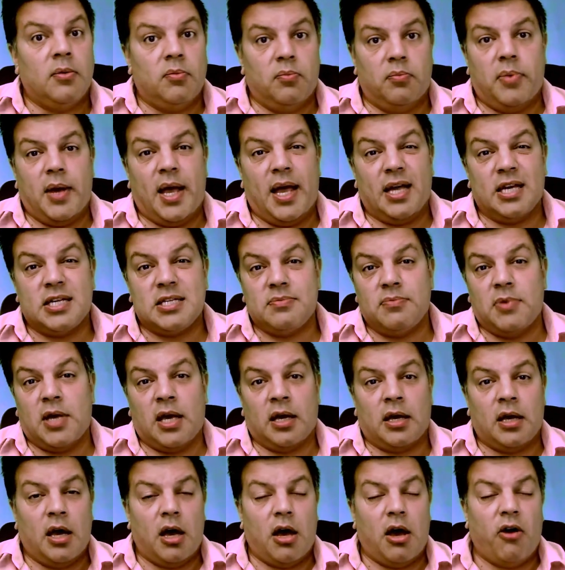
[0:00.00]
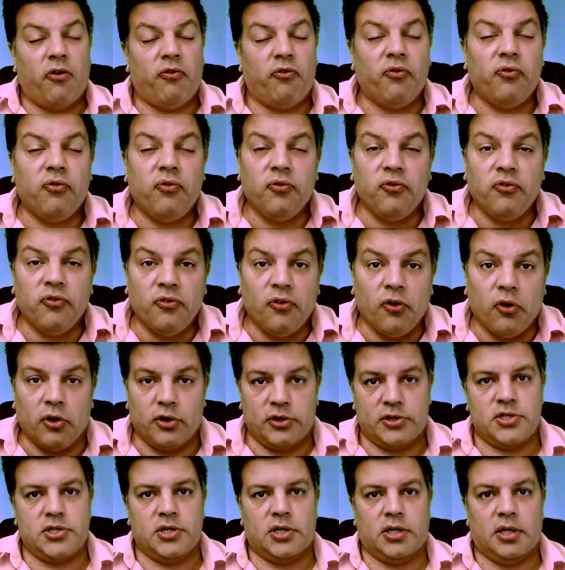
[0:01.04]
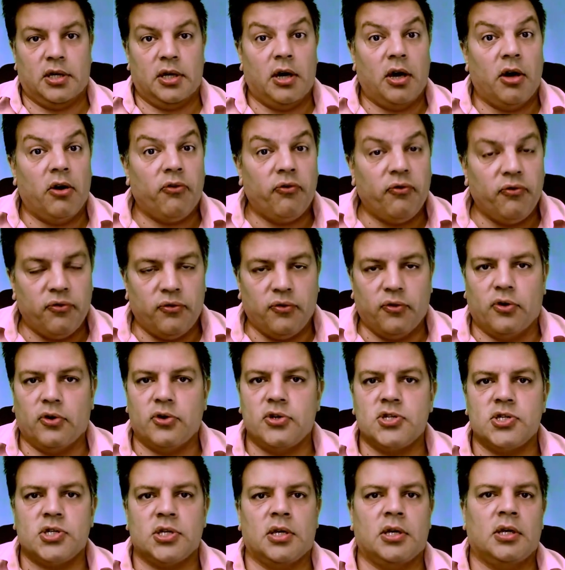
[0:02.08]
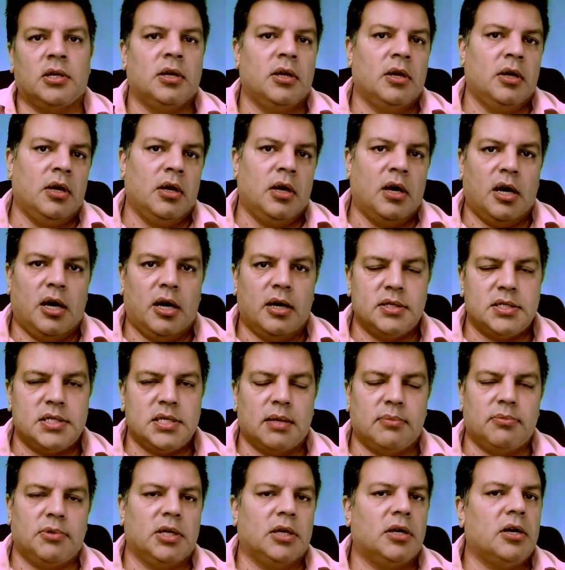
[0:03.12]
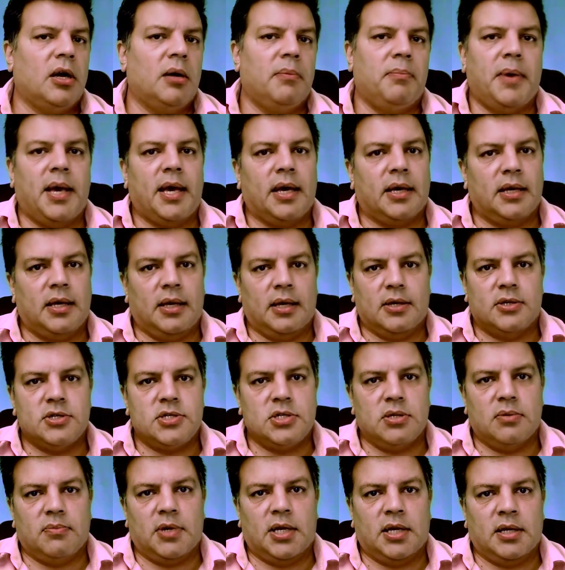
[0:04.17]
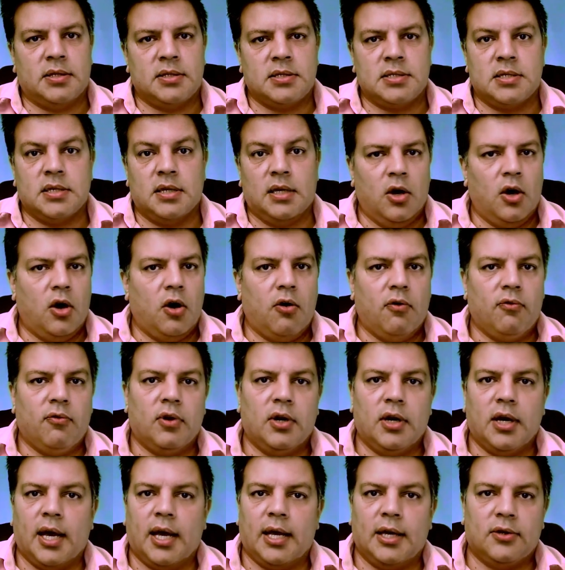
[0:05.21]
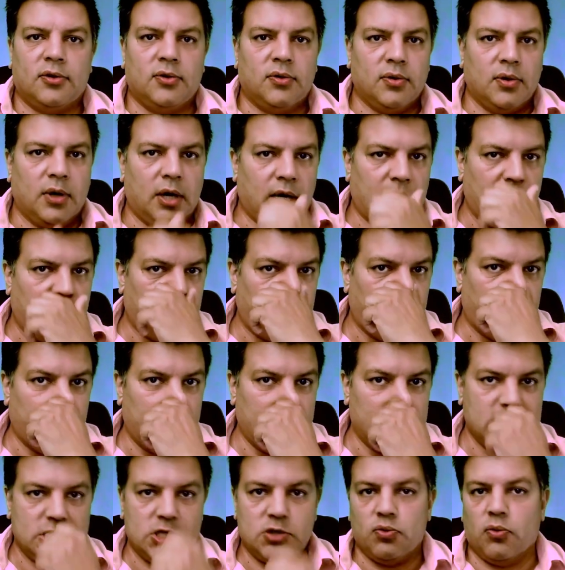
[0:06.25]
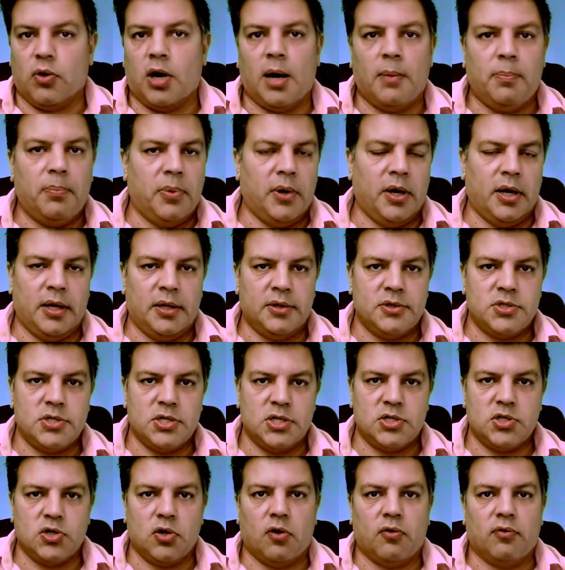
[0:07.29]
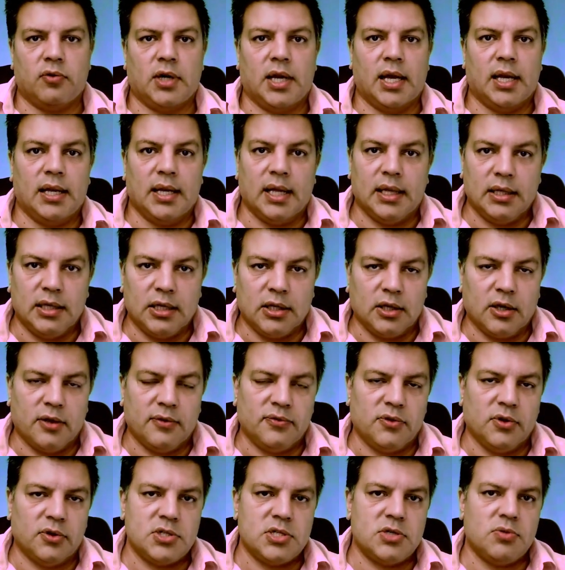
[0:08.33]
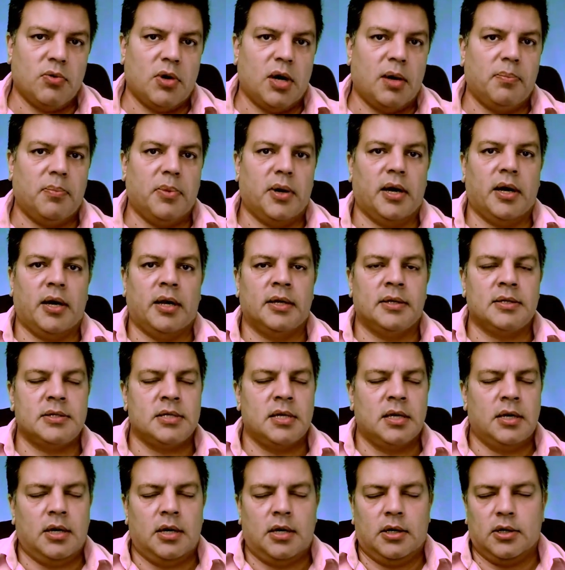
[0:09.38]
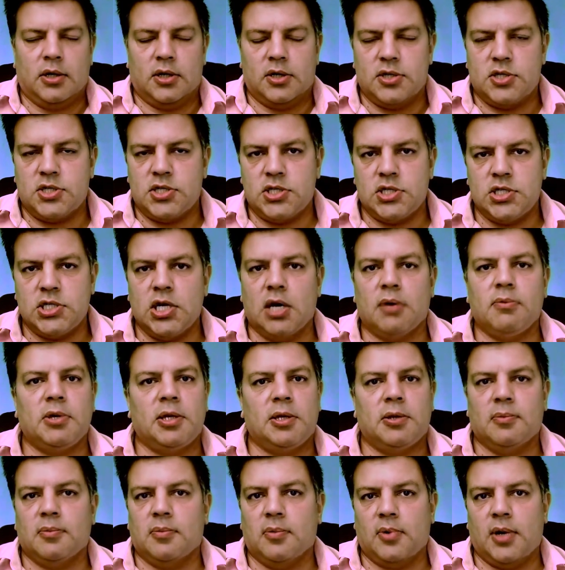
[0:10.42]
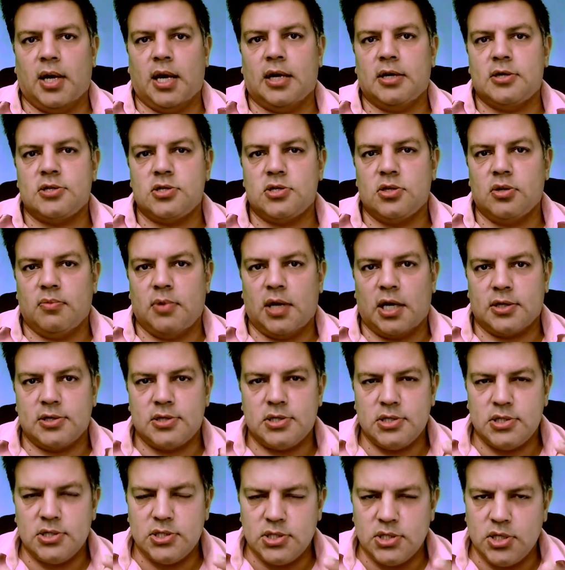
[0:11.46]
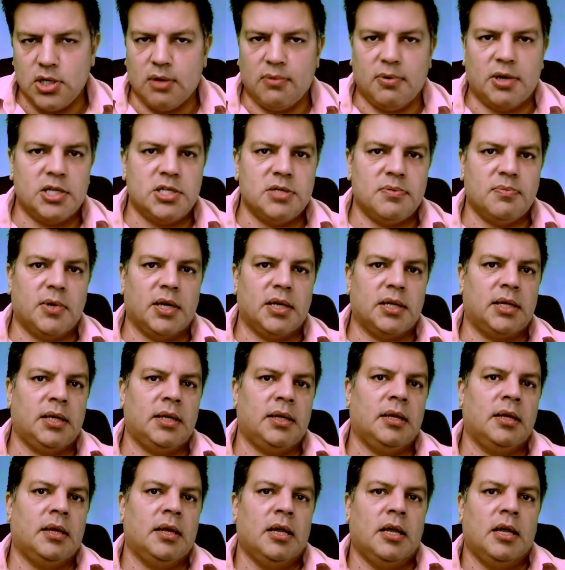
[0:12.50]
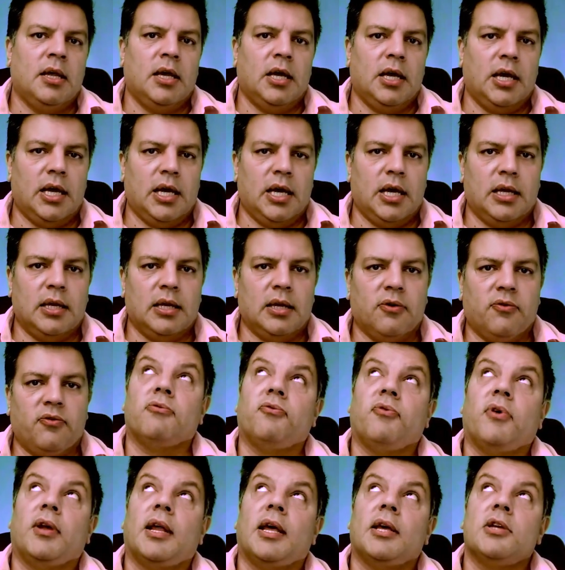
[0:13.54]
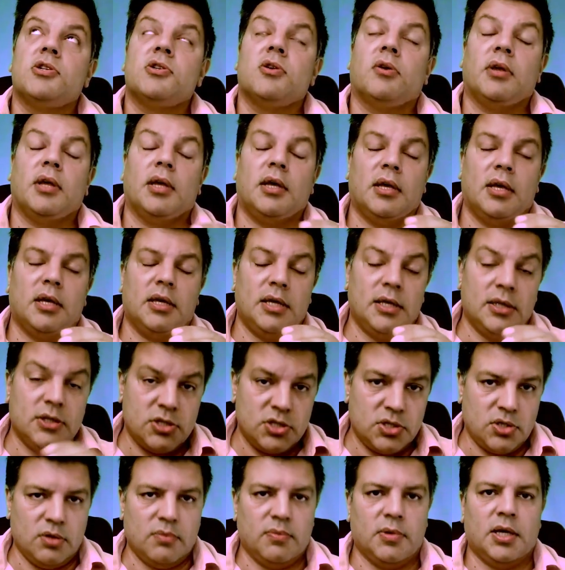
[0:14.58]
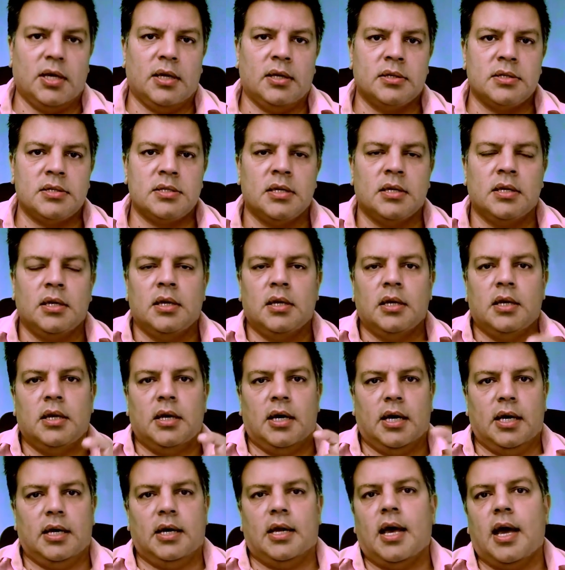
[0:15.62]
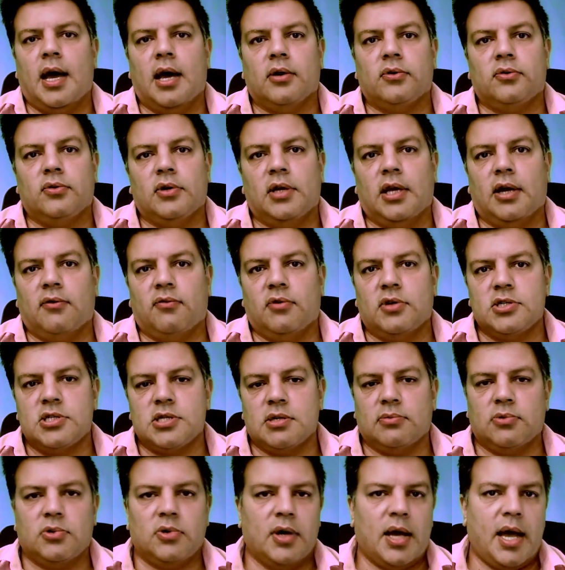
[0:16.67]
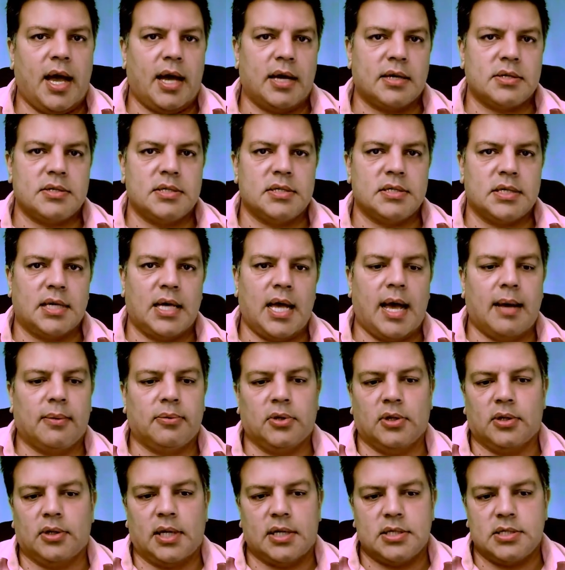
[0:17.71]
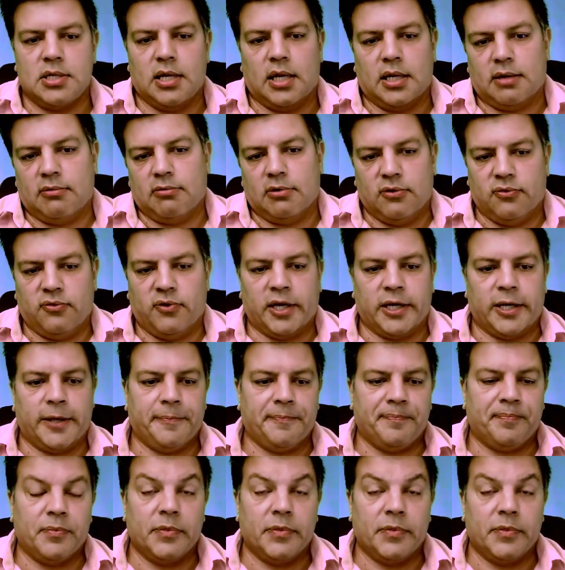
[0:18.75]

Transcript: Banks make a fortune on something called banking instruments. Overnight of the swap bonds, just overnight lending of the swap bonds, there's so many ways to make so much money in financial instruments and how to leverage them to access capital. That's not even funny.